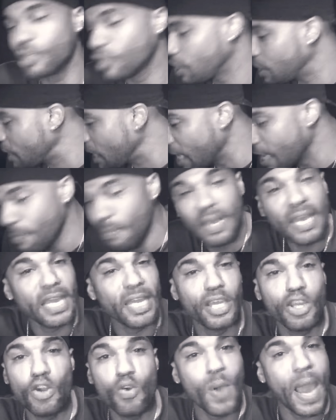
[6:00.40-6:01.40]
you, shit, me,
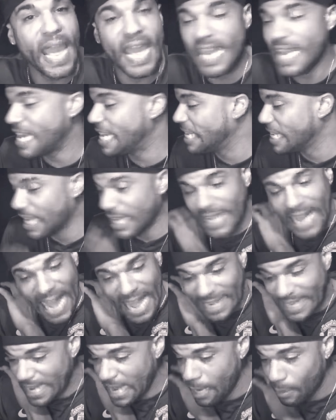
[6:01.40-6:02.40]
you ain't getting a
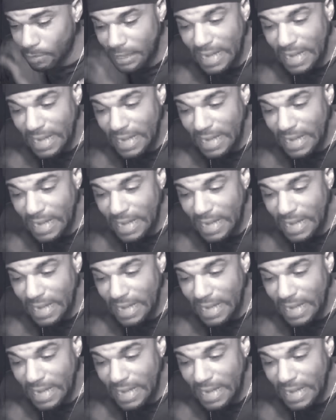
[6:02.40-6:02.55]
goddamn